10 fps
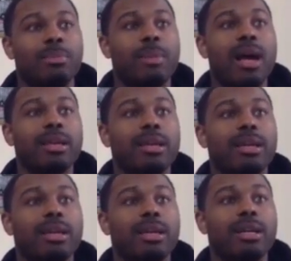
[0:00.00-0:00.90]
my
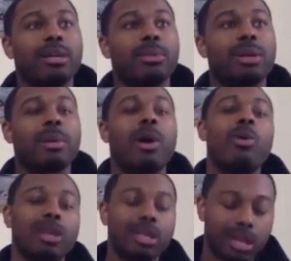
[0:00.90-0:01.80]
uh one of my
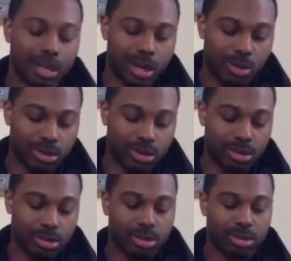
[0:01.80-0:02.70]
old Whitney Young
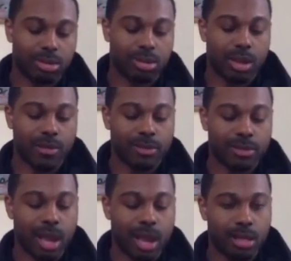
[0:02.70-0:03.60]
coaches, Kevin
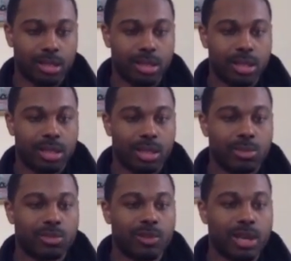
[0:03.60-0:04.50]
Snyder,
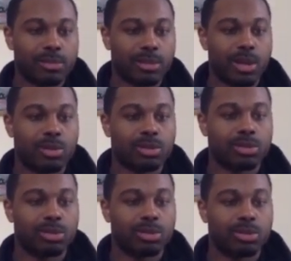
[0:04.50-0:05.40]
he was a freshman coach
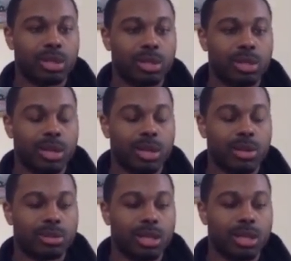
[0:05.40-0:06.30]
uh, when
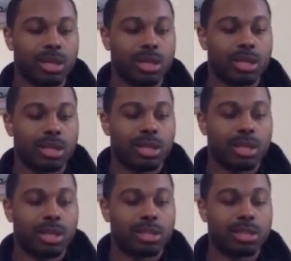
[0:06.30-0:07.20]
I was there,
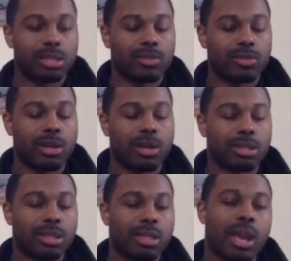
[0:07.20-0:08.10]
assistant
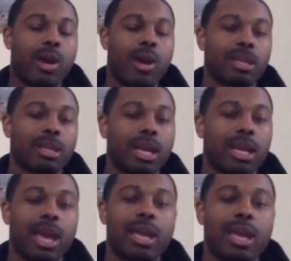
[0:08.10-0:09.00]
varsity. He called me
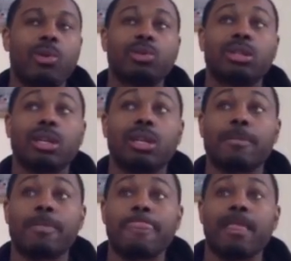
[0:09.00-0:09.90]
like, "Hey, I want you to
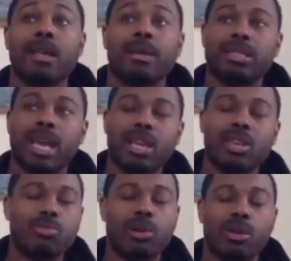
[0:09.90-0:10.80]
come his
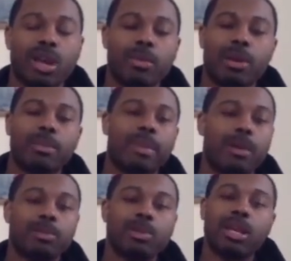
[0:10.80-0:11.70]
AU program, come
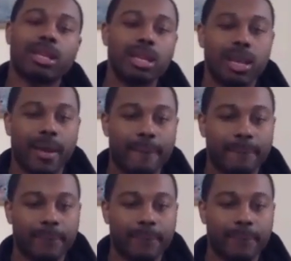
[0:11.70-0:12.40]
help train the kid.